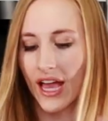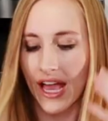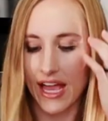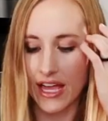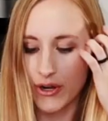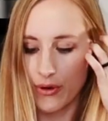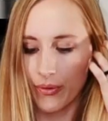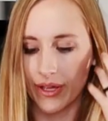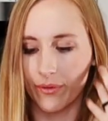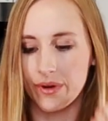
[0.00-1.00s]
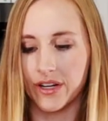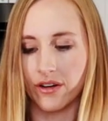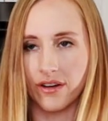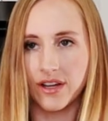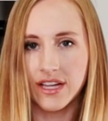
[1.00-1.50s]
And we
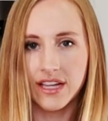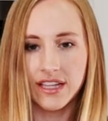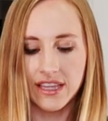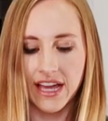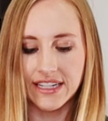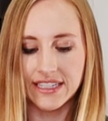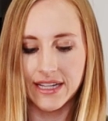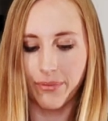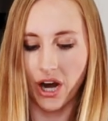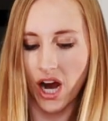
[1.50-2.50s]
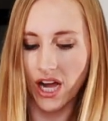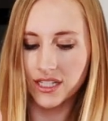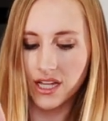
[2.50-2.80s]
will then dip our hot